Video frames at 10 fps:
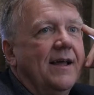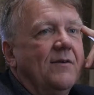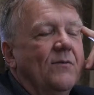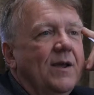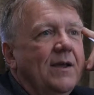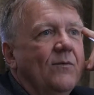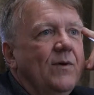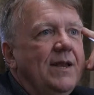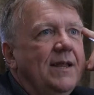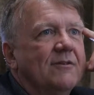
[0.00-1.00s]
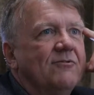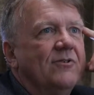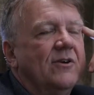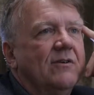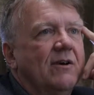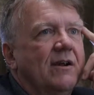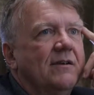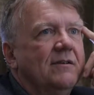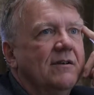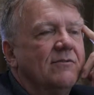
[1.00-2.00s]
we need to figure out a
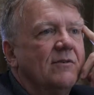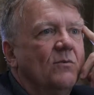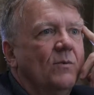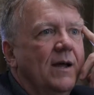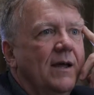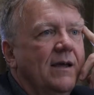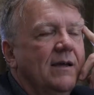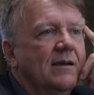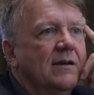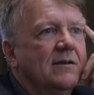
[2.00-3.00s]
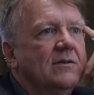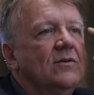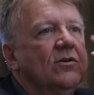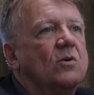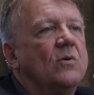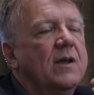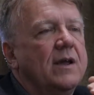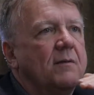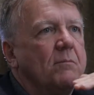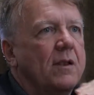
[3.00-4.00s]
different way to
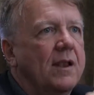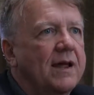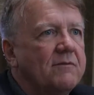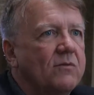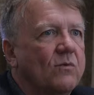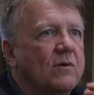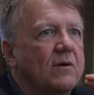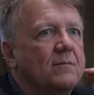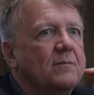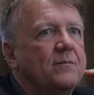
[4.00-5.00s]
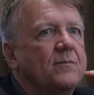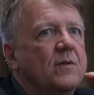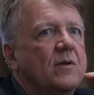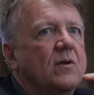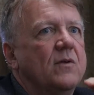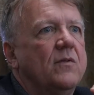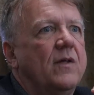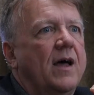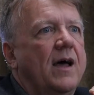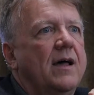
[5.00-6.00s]
create a platform
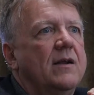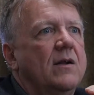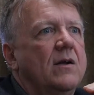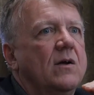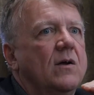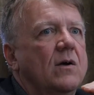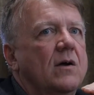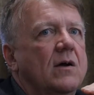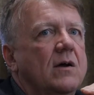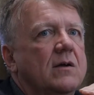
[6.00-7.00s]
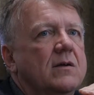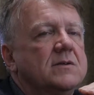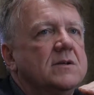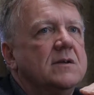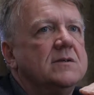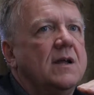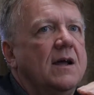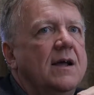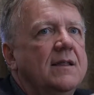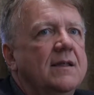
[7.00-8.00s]
that,
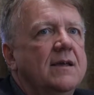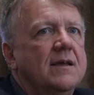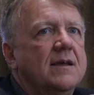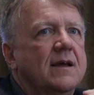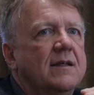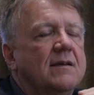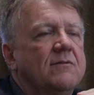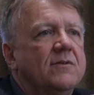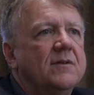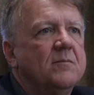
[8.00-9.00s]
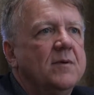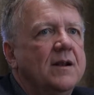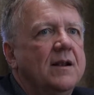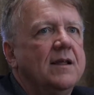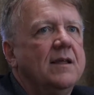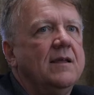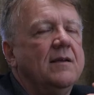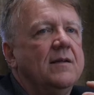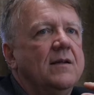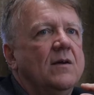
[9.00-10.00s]
I think fundamentally
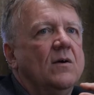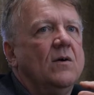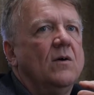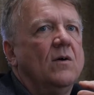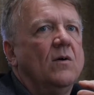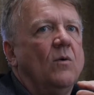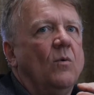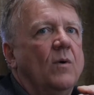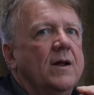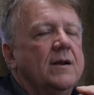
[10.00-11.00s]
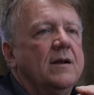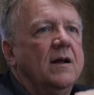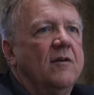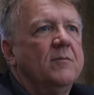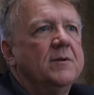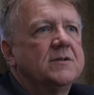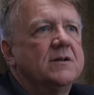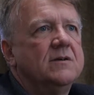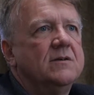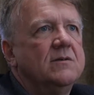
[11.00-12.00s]
what governments
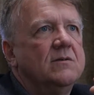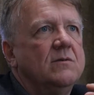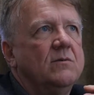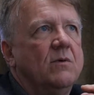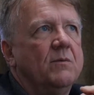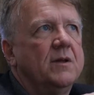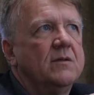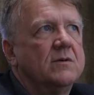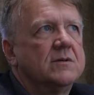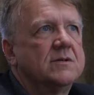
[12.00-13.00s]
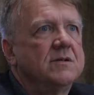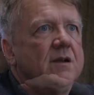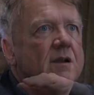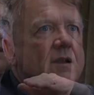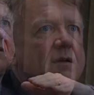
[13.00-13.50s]
can do, what we can do at a societal